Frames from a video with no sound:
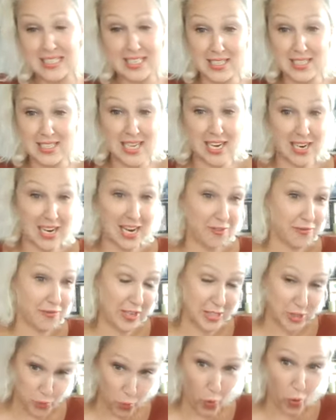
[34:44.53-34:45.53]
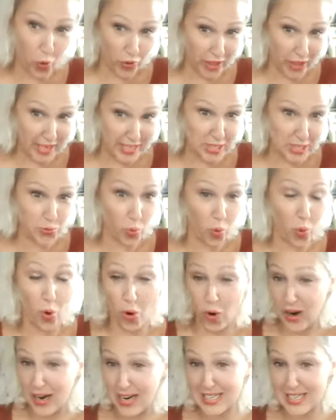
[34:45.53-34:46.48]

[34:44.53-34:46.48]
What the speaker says: because if there's war, there's war.